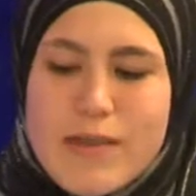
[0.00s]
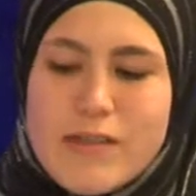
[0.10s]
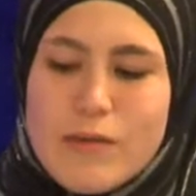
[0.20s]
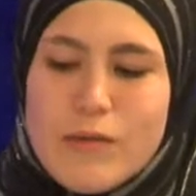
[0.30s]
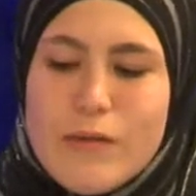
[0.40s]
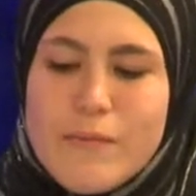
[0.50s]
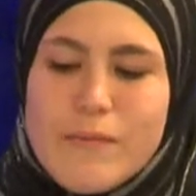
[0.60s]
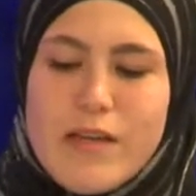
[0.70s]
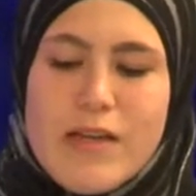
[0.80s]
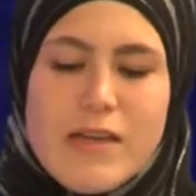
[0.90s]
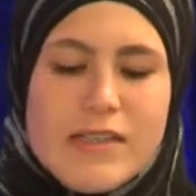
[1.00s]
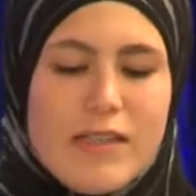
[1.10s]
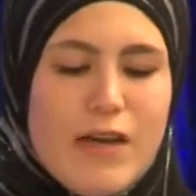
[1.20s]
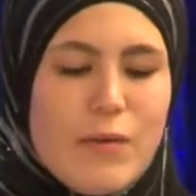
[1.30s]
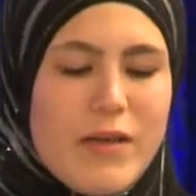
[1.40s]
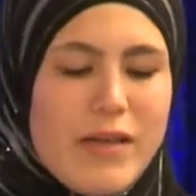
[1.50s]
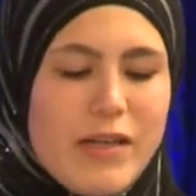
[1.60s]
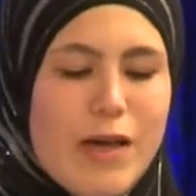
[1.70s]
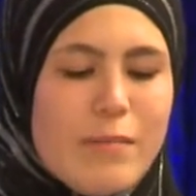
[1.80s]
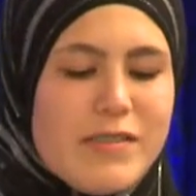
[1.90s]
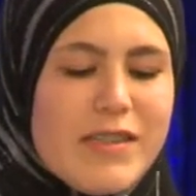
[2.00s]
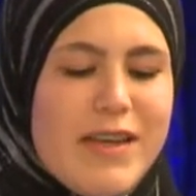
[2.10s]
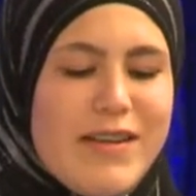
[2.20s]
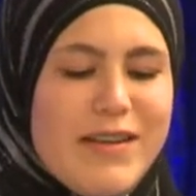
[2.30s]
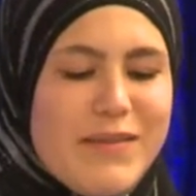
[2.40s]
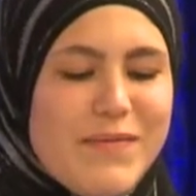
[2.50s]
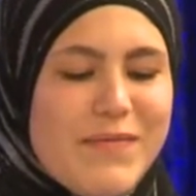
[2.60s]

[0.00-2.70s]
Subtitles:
my school so that we can come together